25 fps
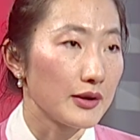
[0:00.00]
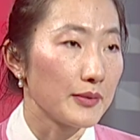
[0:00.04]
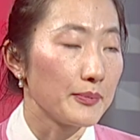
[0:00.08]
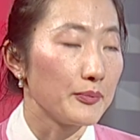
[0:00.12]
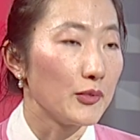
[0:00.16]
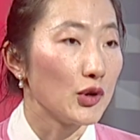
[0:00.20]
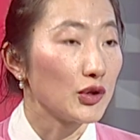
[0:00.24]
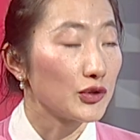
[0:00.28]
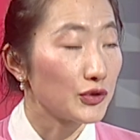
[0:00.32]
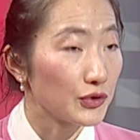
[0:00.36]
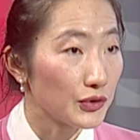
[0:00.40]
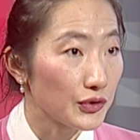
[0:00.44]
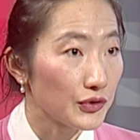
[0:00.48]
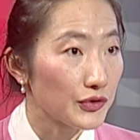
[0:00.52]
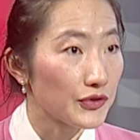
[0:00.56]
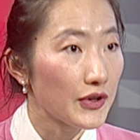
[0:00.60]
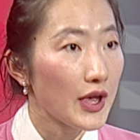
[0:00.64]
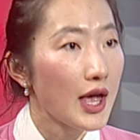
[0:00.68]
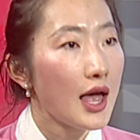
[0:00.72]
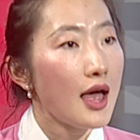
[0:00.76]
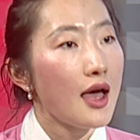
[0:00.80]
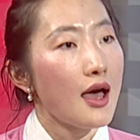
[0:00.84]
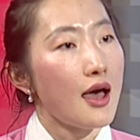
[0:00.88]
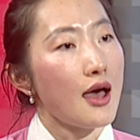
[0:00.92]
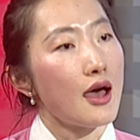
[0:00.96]
models,
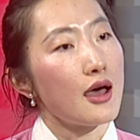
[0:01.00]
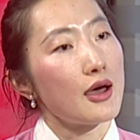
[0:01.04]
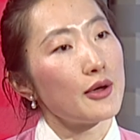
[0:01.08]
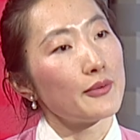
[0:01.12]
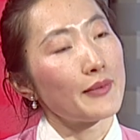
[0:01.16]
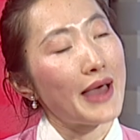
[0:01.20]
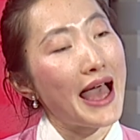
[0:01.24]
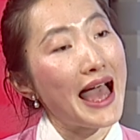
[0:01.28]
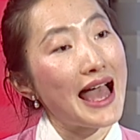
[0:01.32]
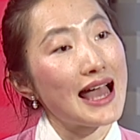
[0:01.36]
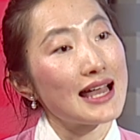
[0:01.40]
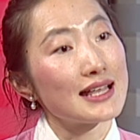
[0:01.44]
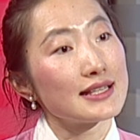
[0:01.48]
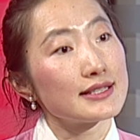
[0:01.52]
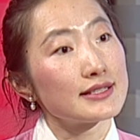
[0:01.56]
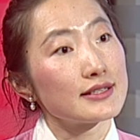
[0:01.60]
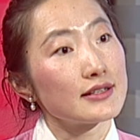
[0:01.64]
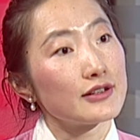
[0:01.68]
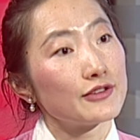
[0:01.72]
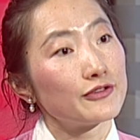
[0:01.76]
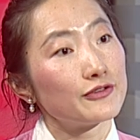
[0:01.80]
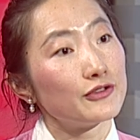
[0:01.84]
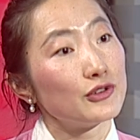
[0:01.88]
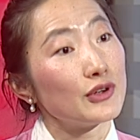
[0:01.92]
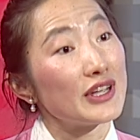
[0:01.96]
and
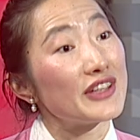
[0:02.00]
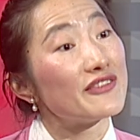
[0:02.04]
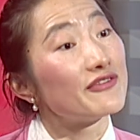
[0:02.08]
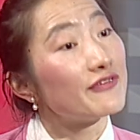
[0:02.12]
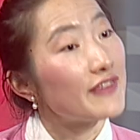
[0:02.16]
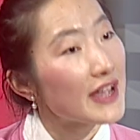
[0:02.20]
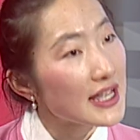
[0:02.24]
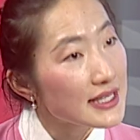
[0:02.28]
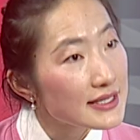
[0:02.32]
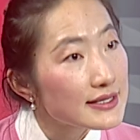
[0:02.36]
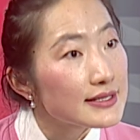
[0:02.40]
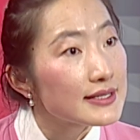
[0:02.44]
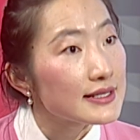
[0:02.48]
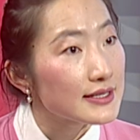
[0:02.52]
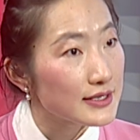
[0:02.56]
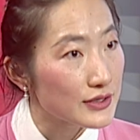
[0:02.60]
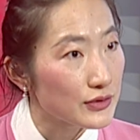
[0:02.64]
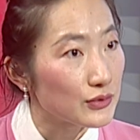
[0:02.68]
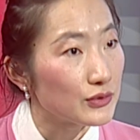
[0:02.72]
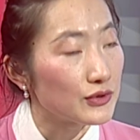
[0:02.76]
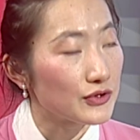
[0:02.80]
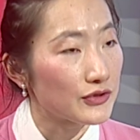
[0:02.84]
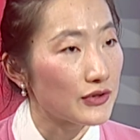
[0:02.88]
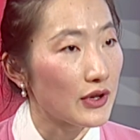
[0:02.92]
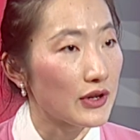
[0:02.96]
for investors
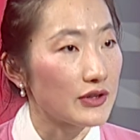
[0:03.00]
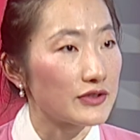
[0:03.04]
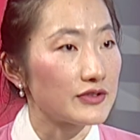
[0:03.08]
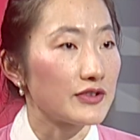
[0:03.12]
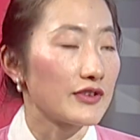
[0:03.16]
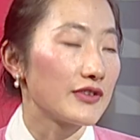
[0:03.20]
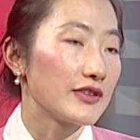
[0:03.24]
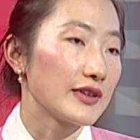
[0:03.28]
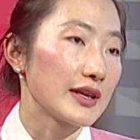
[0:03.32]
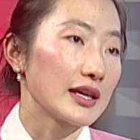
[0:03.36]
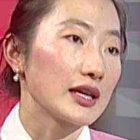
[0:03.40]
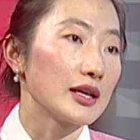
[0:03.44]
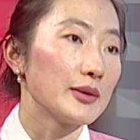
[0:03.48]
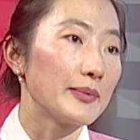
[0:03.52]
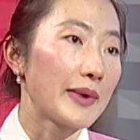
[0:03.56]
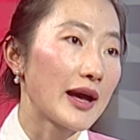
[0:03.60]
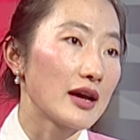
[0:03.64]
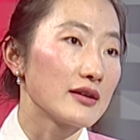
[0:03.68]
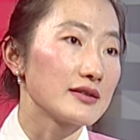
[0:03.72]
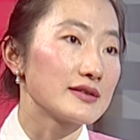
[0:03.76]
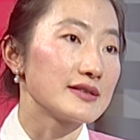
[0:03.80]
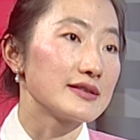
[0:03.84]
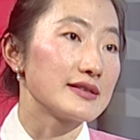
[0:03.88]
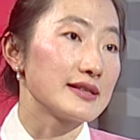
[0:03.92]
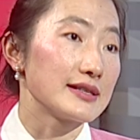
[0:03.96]
also to think
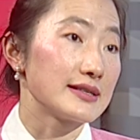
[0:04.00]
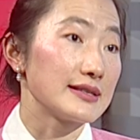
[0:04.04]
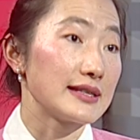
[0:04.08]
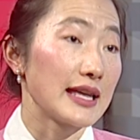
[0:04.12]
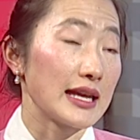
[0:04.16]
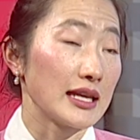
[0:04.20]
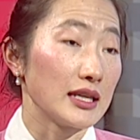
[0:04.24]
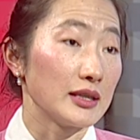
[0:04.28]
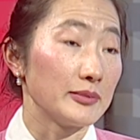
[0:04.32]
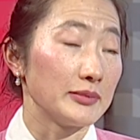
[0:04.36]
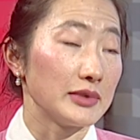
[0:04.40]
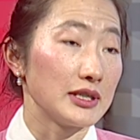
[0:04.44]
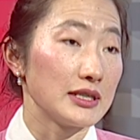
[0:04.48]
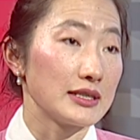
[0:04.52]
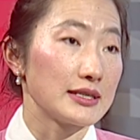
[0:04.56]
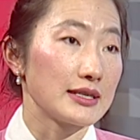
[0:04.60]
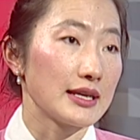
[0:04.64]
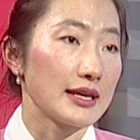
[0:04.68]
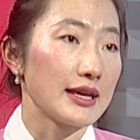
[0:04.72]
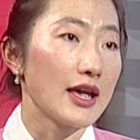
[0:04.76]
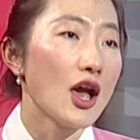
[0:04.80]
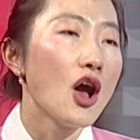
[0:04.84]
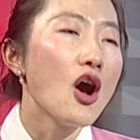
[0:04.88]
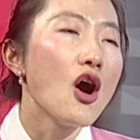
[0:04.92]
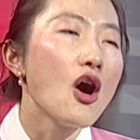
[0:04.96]
about
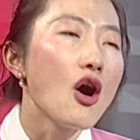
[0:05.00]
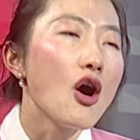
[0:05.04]
sustainability.